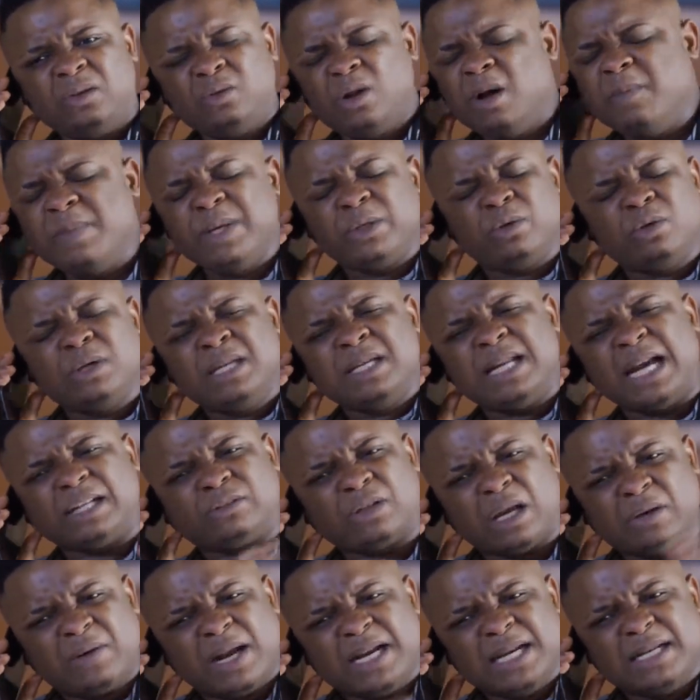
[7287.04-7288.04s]
Don't be doing that.
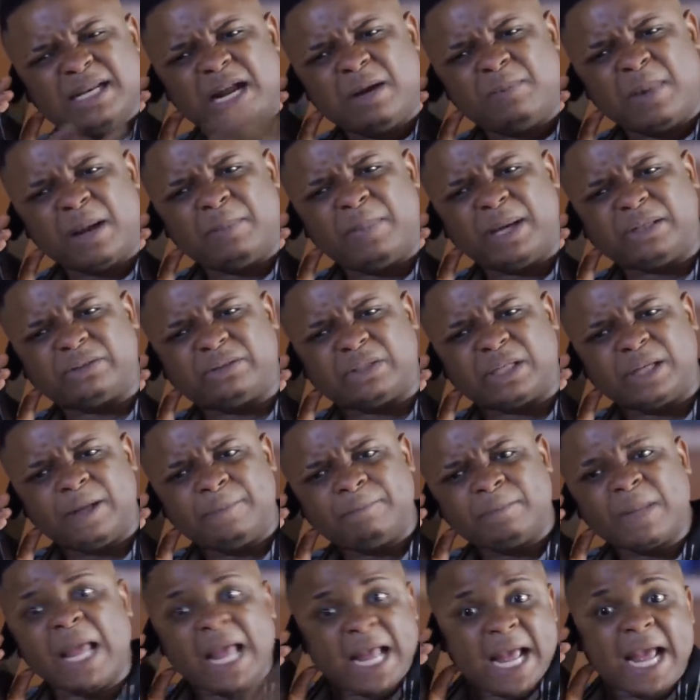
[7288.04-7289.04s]
You're running down my battery.
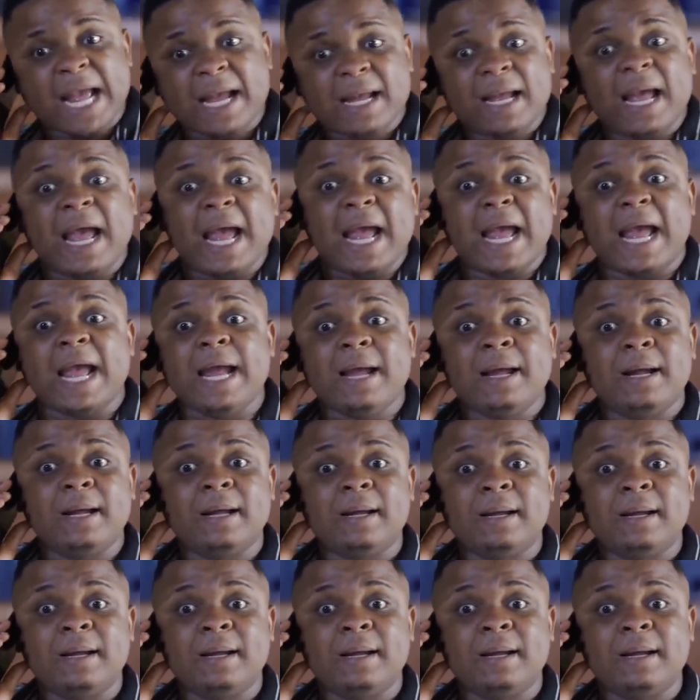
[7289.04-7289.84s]
Huh?